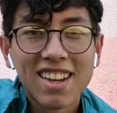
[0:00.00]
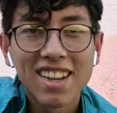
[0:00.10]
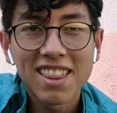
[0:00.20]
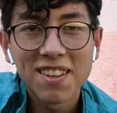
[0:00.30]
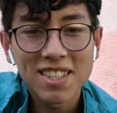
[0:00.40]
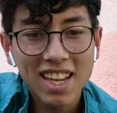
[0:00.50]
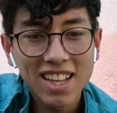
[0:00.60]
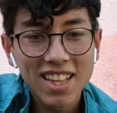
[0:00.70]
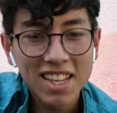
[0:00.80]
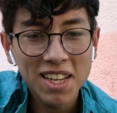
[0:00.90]
Get those
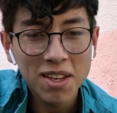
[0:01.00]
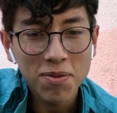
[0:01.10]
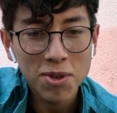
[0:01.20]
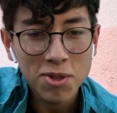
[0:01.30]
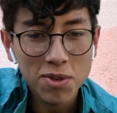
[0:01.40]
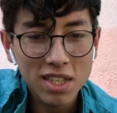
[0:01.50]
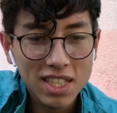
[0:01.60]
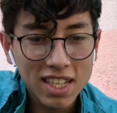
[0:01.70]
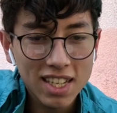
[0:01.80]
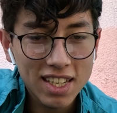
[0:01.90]
alien-y,
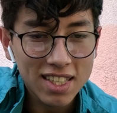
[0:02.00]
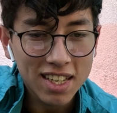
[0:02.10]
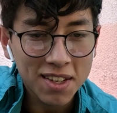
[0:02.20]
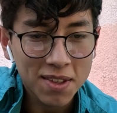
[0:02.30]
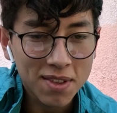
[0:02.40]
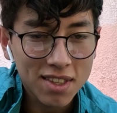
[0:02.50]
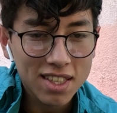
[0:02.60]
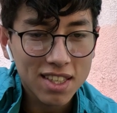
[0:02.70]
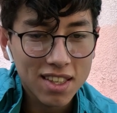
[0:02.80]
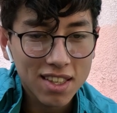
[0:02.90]
futuristic-y sounds.
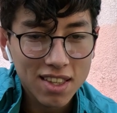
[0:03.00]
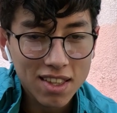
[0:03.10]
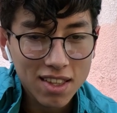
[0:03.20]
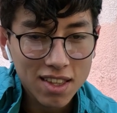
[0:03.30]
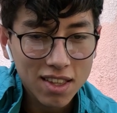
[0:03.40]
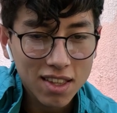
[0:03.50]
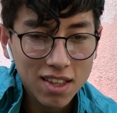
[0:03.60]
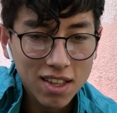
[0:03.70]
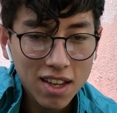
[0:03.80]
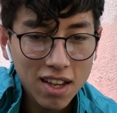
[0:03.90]

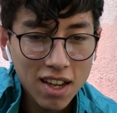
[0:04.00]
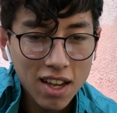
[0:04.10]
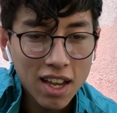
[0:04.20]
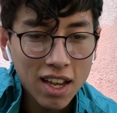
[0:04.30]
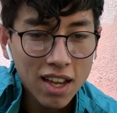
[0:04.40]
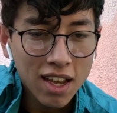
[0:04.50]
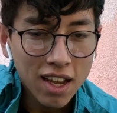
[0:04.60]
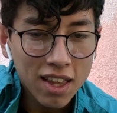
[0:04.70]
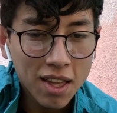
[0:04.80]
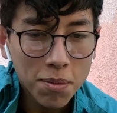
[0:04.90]

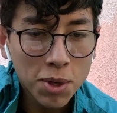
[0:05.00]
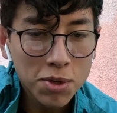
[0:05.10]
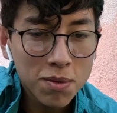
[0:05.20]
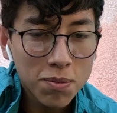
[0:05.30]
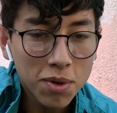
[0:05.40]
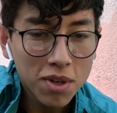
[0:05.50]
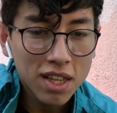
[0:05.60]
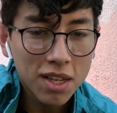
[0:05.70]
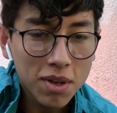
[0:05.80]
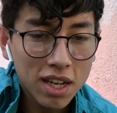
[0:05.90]
And then most
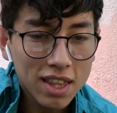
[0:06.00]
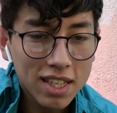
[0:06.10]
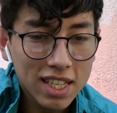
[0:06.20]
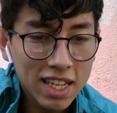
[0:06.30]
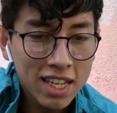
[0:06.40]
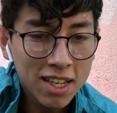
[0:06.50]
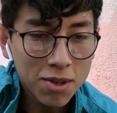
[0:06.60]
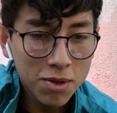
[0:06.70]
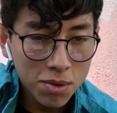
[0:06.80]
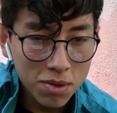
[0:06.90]
importantly, we got this
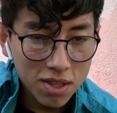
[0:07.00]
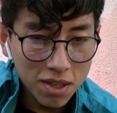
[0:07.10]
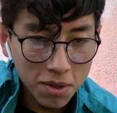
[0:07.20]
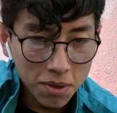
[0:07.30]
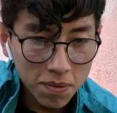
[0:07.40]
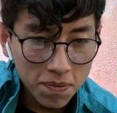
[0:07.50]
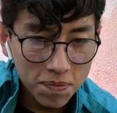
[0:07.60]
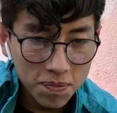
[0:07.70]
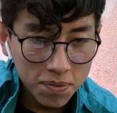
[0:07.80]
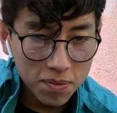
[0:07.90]
EQ, so
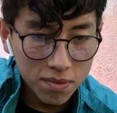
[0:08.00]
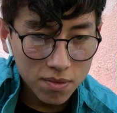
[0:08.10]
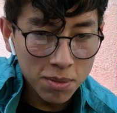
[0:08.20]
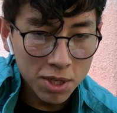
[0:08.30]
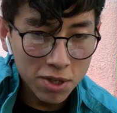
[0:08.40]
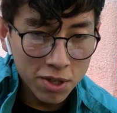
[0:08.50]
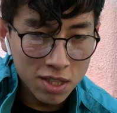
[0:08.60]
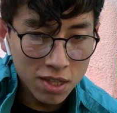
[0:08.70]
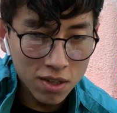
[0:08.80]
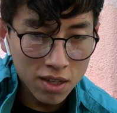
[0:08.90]
make sure
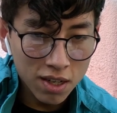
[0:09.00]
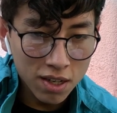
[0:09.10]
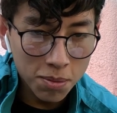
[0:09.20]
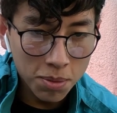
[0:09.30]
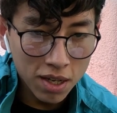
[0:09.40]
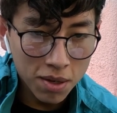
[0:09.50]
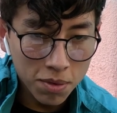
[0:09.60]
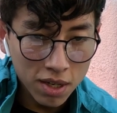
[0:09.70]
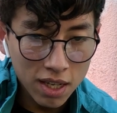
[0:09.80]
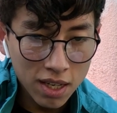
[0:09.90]
it's turned on the
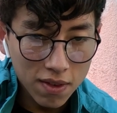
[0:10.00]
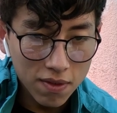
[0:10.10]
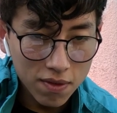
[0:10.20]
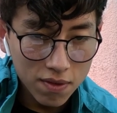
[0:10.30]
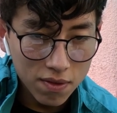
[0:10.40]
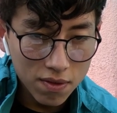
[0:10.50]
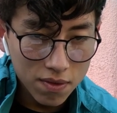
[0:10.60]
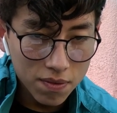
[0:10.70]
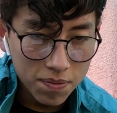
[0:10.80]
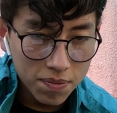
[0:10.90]
bottom right.
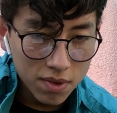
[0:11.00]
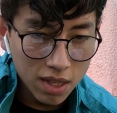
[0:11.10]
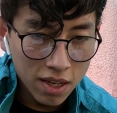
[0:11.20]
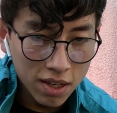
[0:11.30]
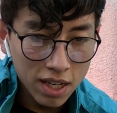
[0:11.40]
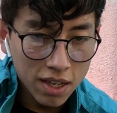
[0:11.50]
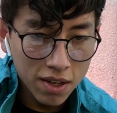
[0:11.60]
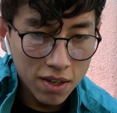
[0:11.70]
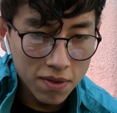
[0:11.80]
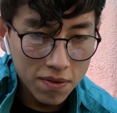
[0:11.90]
Now you can
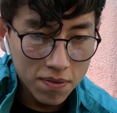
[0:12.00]
hear.